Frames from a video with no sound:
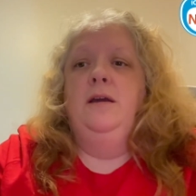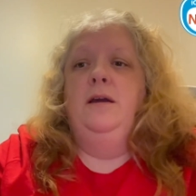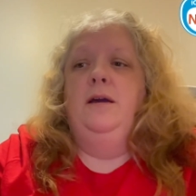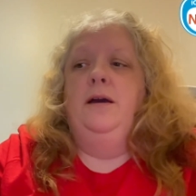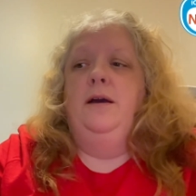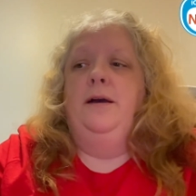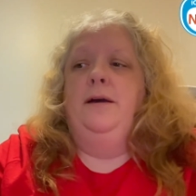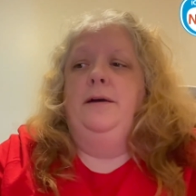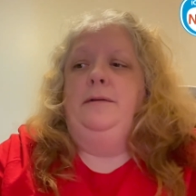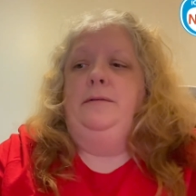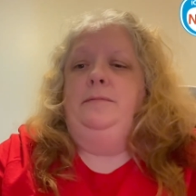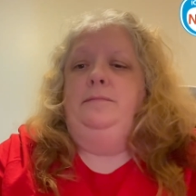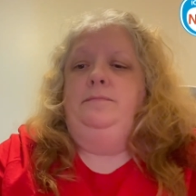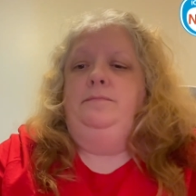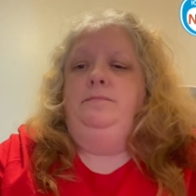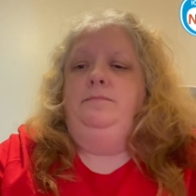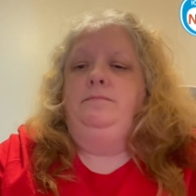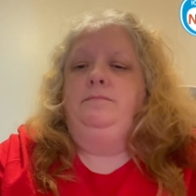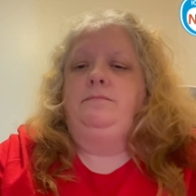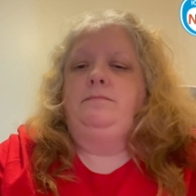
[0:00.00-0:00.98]

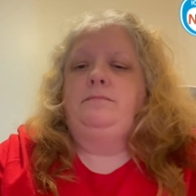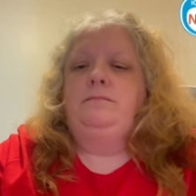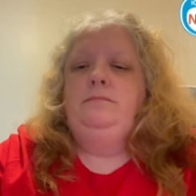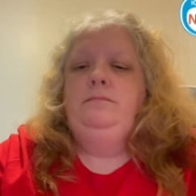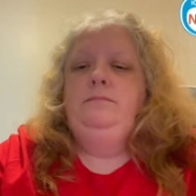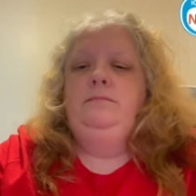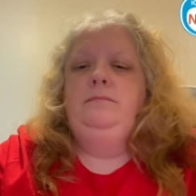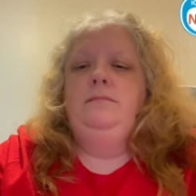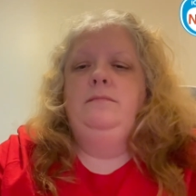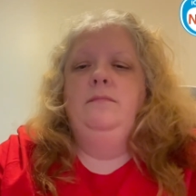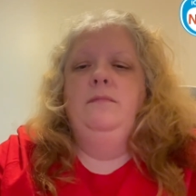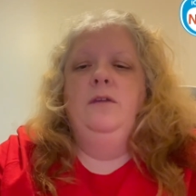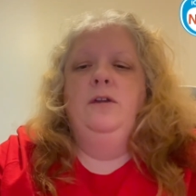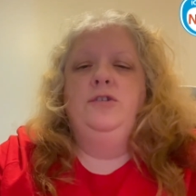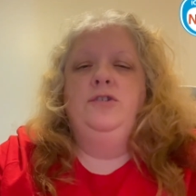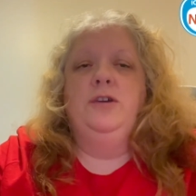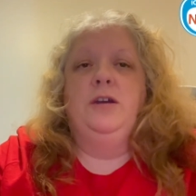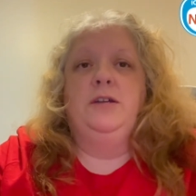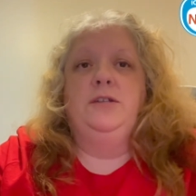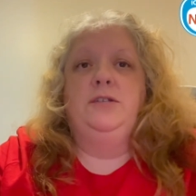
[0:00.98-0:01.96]
Um, I
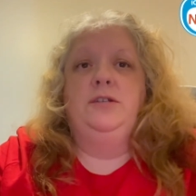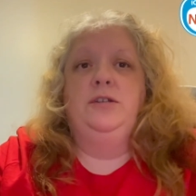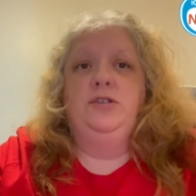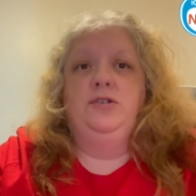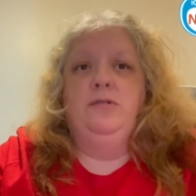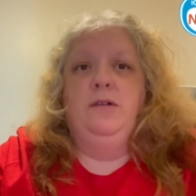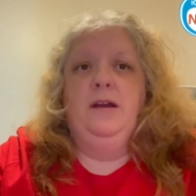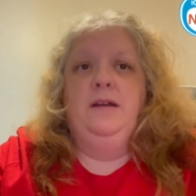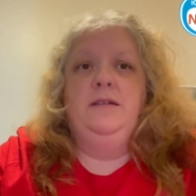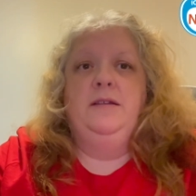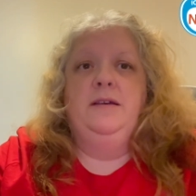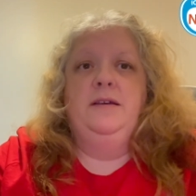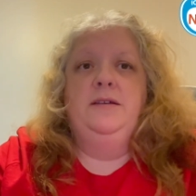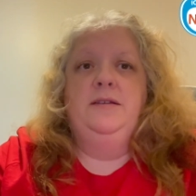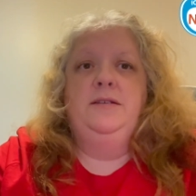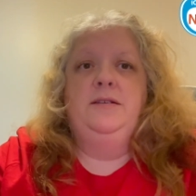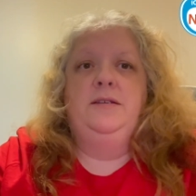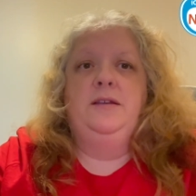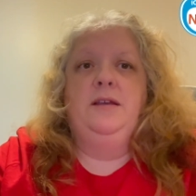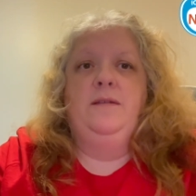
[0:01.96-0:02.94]
want you guys to try
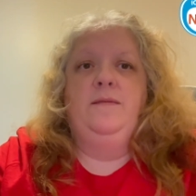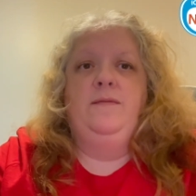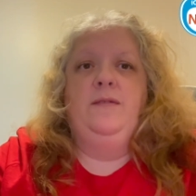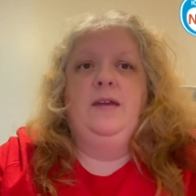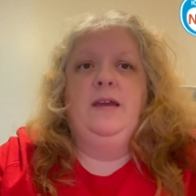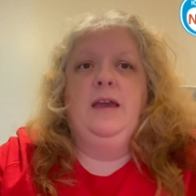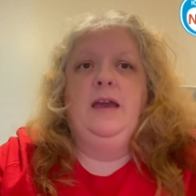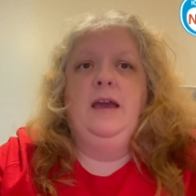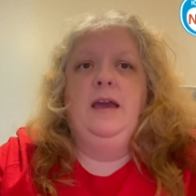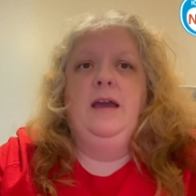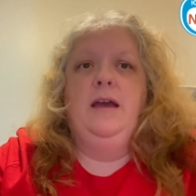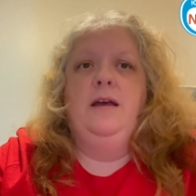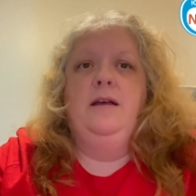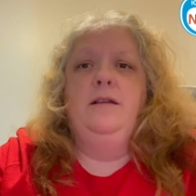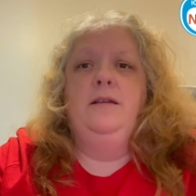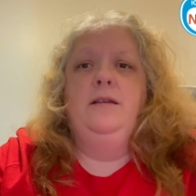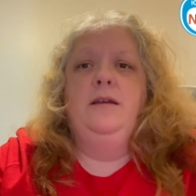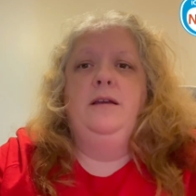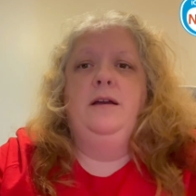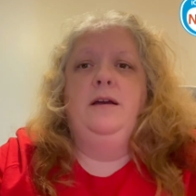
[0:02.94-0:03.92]
this if you
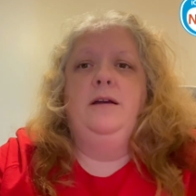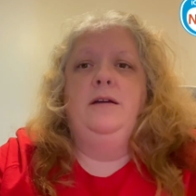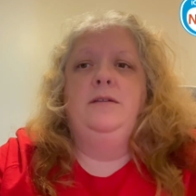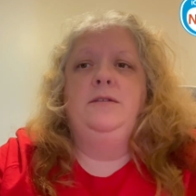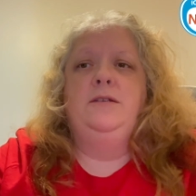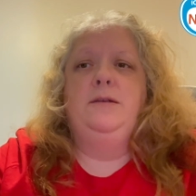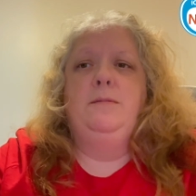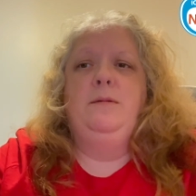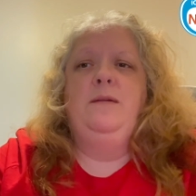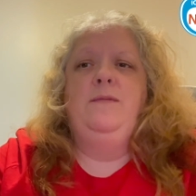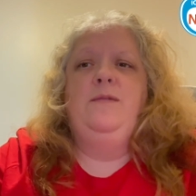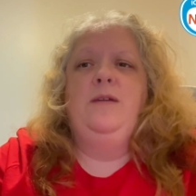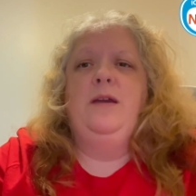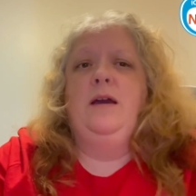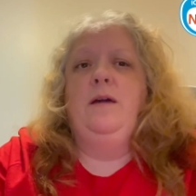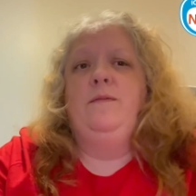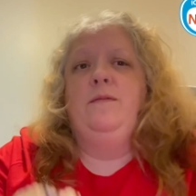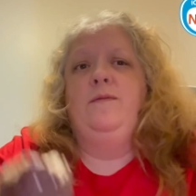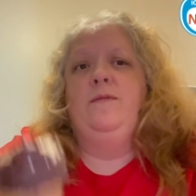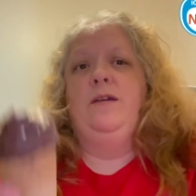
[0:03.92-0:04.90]
can. Uh, tell me if you
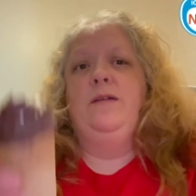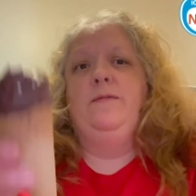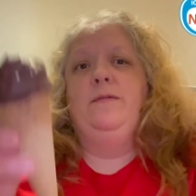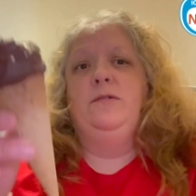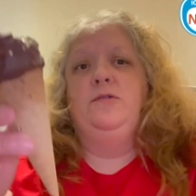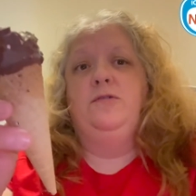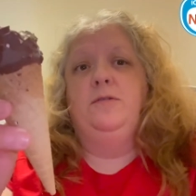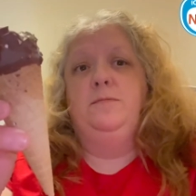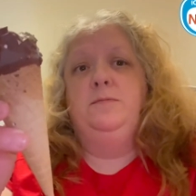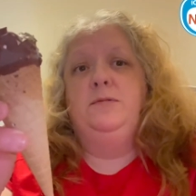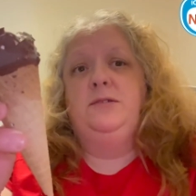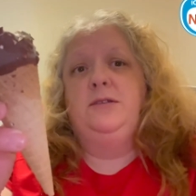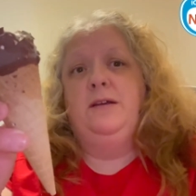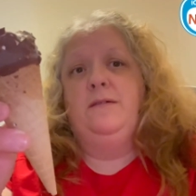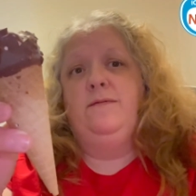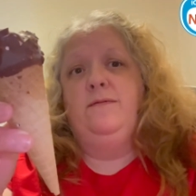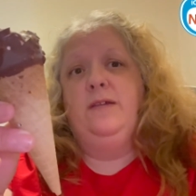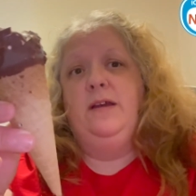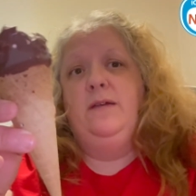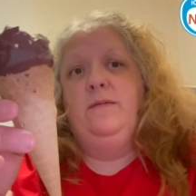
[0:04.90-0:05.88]
have a favorite
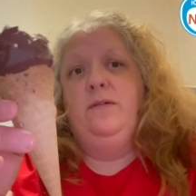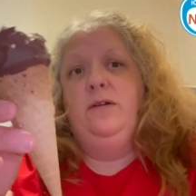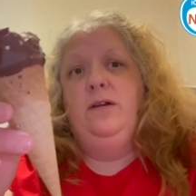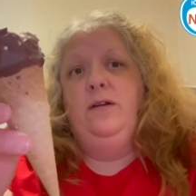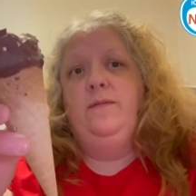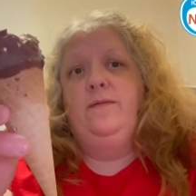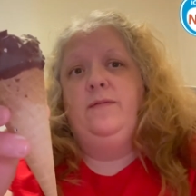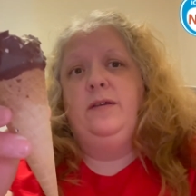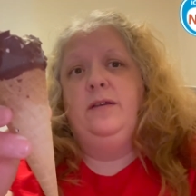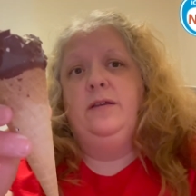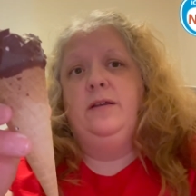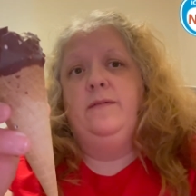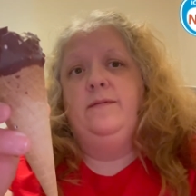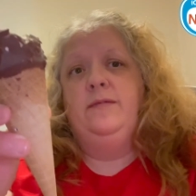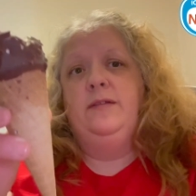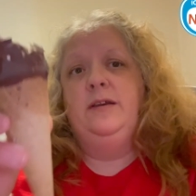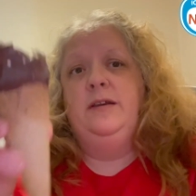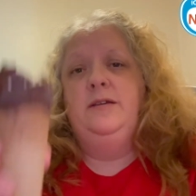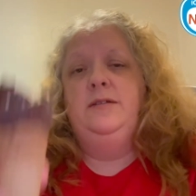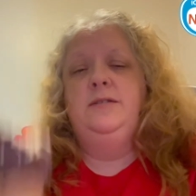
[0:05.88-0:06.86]
drumstick flavor, if you
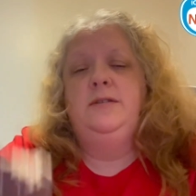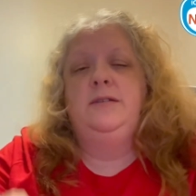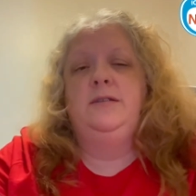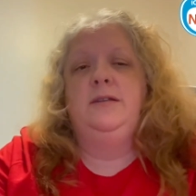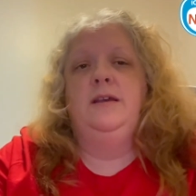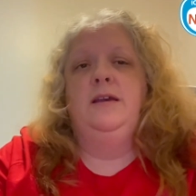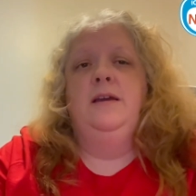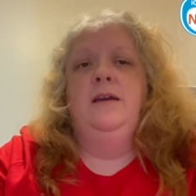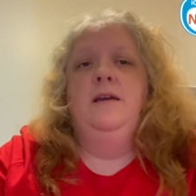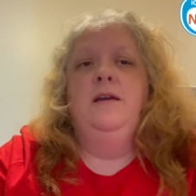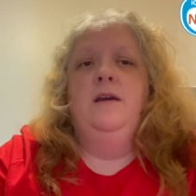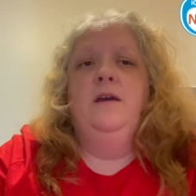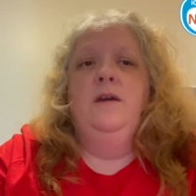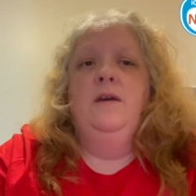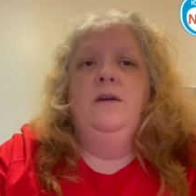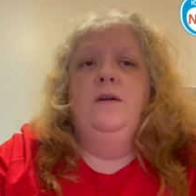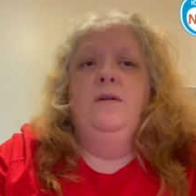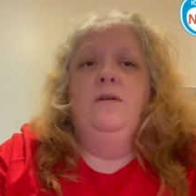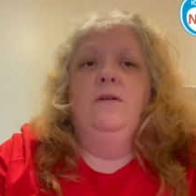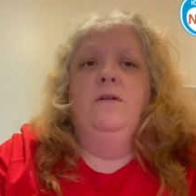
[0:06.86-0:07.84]
love these,
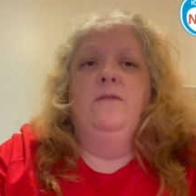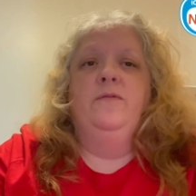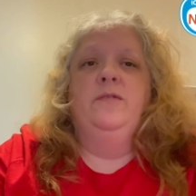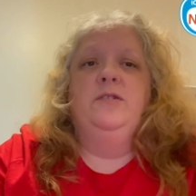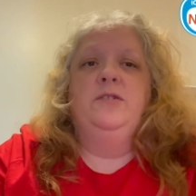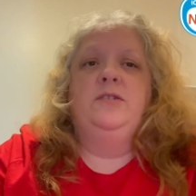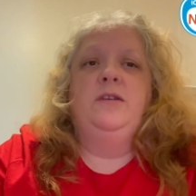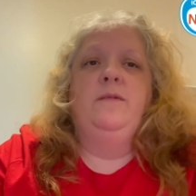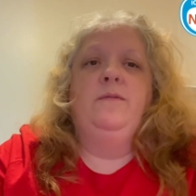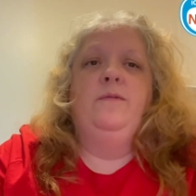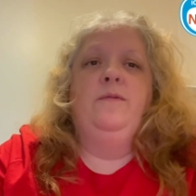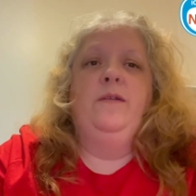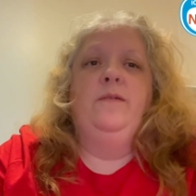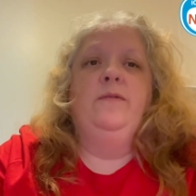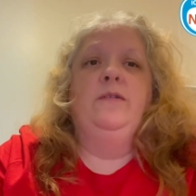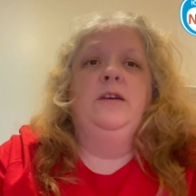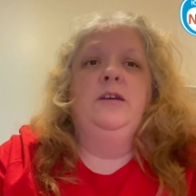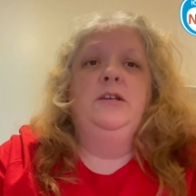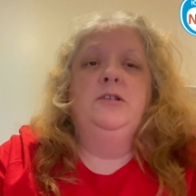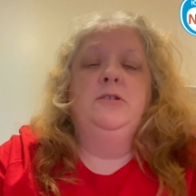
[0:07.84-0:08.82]
or if you just have a favorite ice